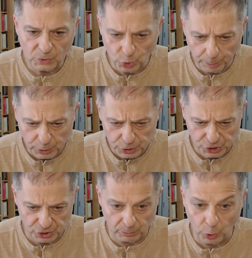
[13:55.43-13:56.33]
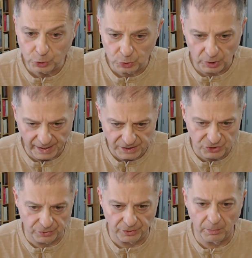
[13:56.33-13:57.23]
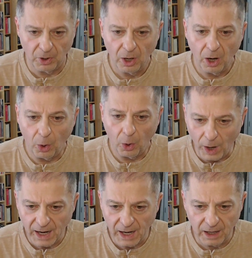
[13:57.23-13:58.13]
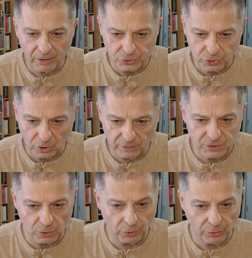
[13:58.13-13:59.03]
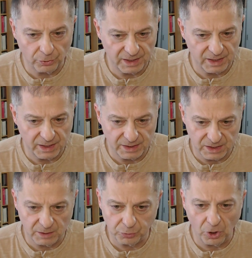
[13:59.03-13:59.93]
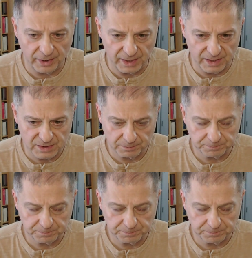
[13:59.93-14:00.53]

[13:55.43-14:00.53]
To push them or to lecture them while the service already is in progress.